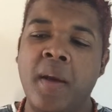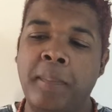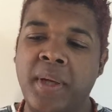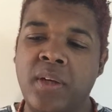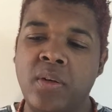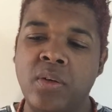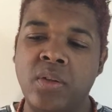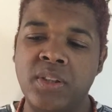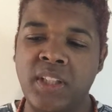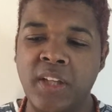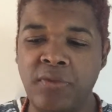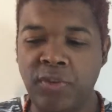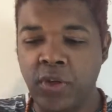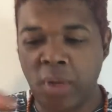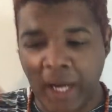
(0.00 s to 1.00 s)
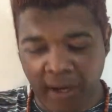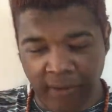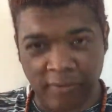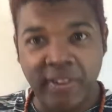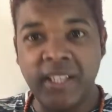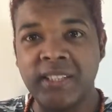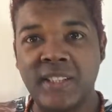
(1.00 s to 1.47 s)
Because if you
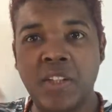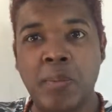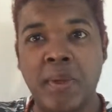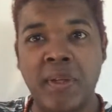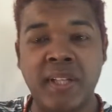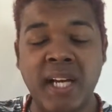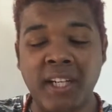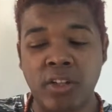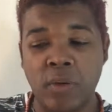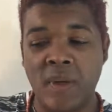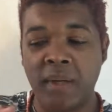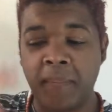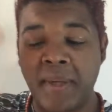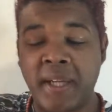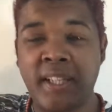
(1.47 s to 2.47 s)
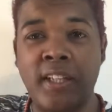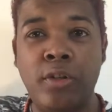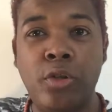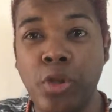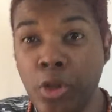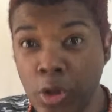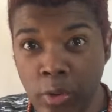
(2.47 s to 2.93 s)
have this and you want that and you want to make that
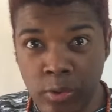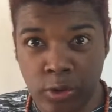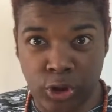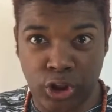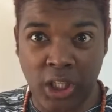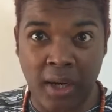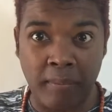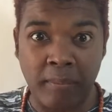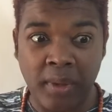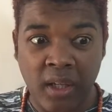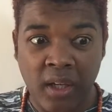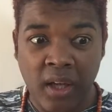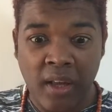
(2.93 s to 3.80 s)
huge jump,